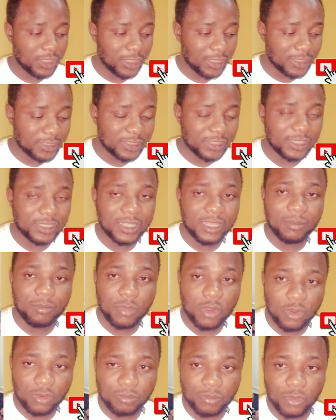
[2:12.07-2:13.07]
eating
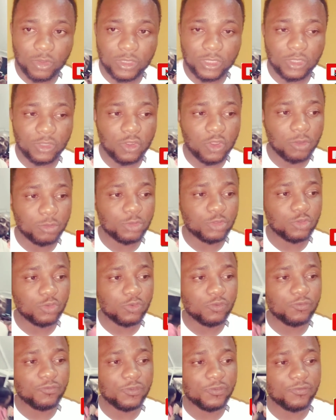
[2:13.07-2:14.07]
her money up
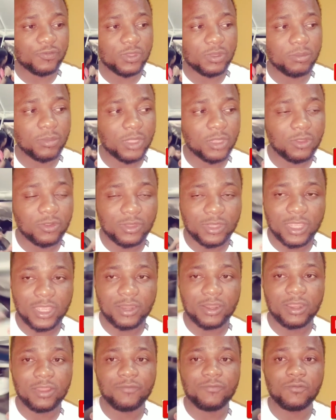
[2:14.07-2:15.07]
to 15 billion
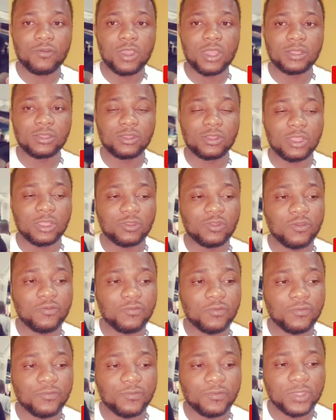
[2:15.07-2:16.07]
naira and not
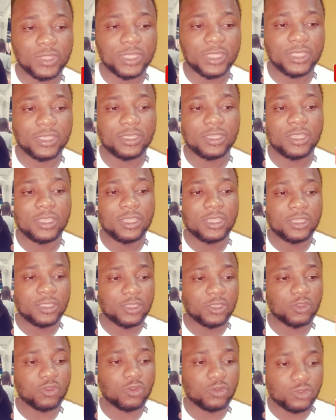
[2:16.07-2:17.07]
fulfilling
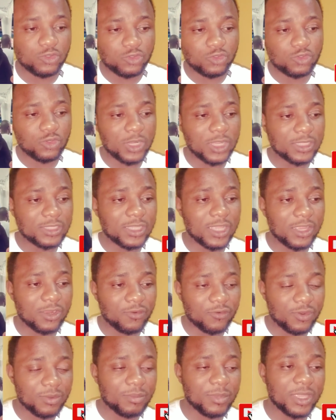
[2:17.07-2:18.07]
the contract
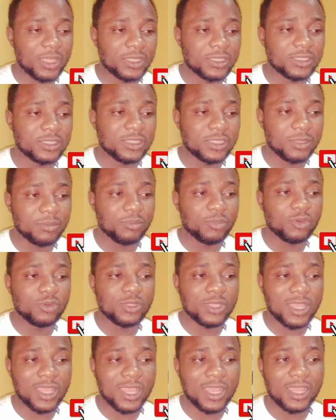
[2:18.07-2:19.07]
agreement they
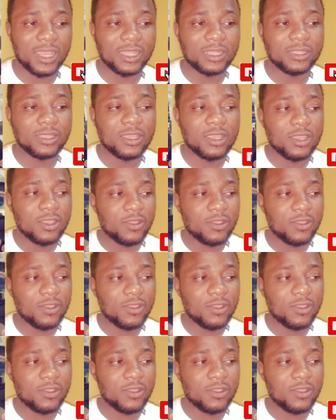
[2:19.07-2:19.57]
both had